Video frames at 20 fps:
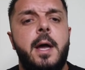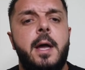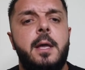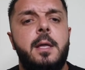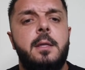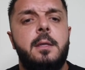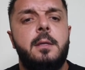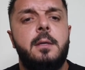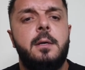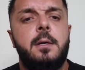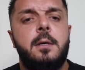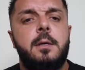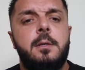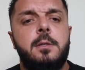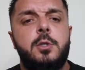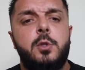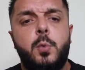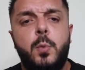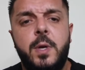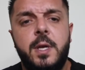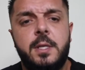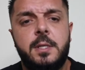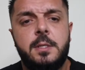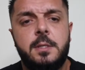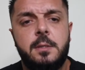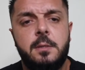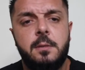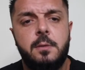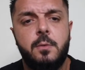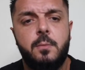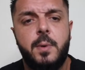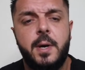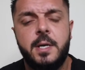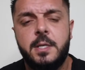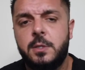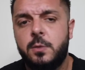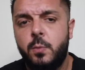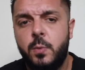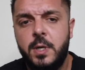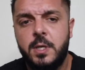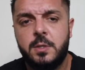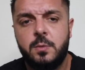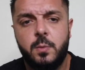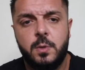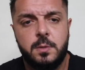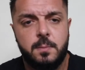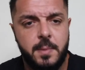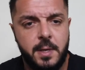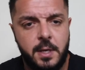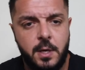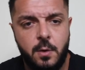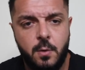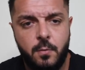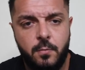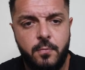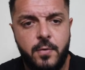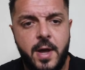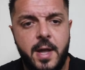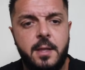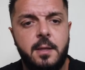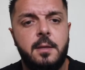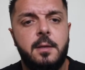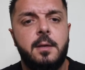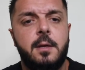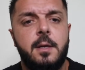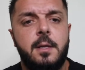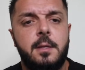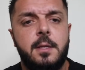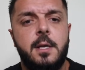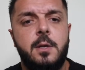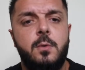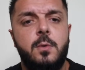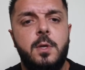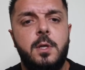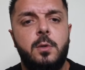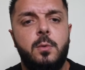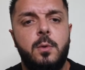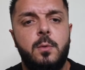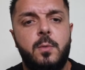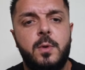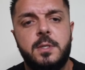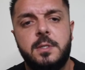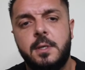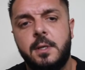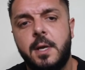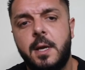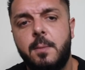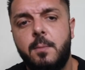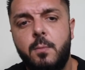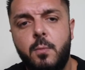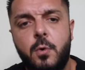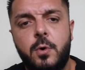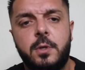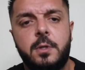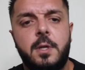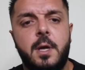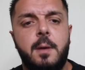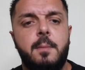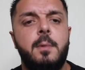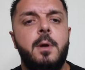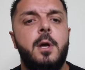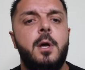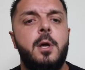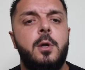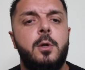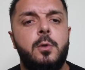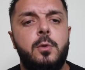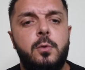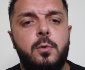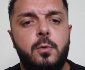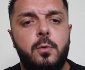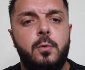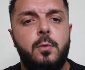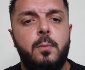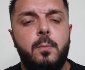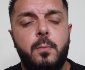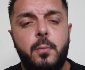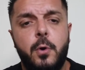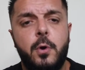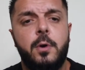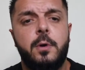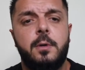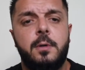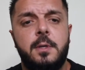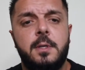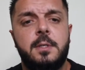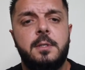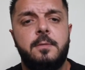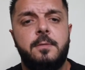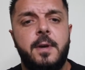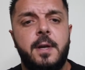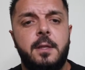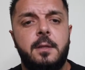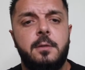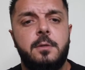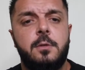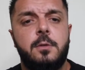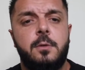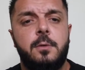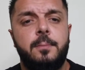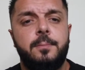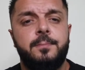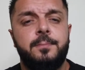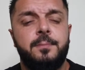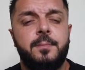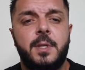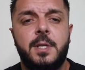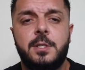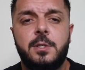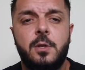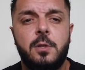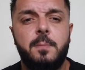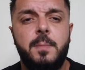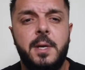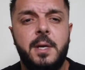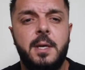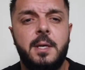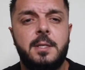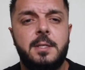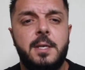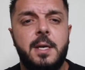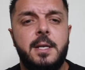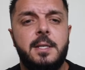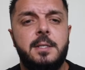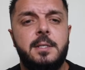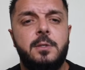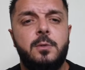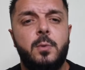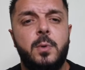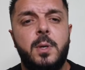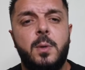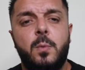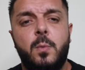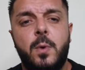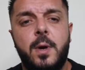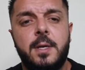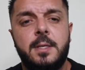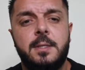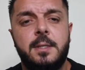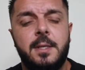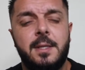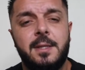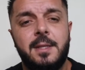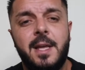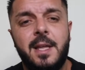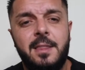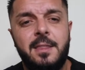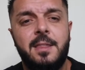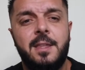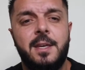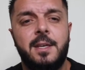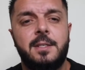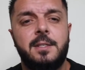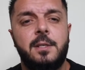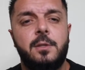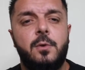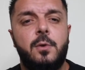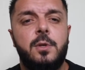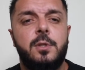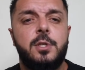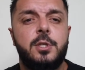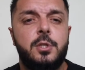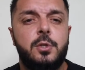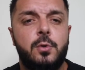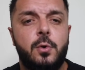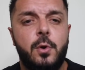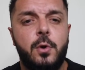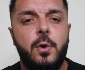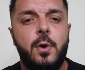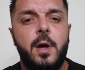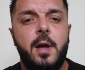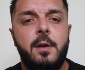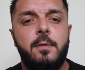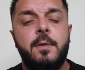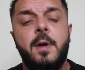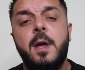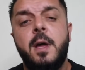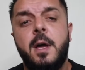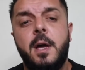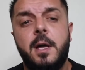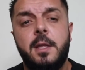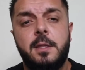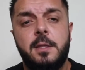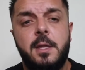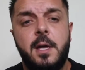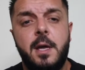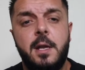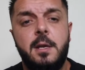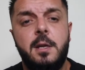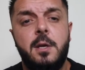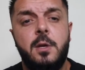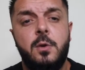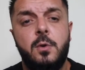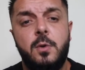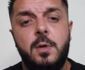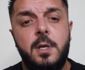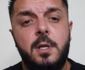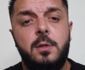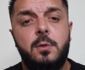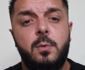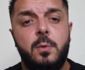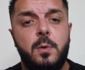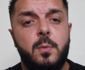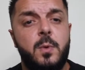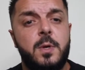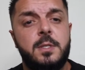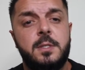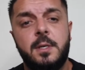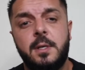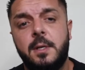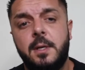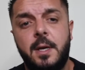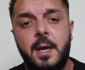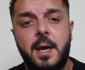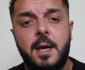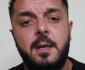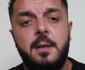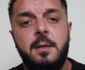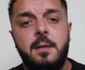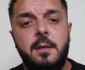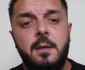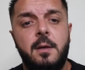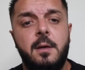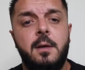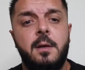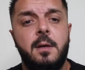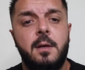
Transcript: And uh, sweets, you buy sweets, what's making you fat, and then you need to invest again more time to burn this fat. So it's not making sense to invest in that things that's going to destroy your health and then you need to invest again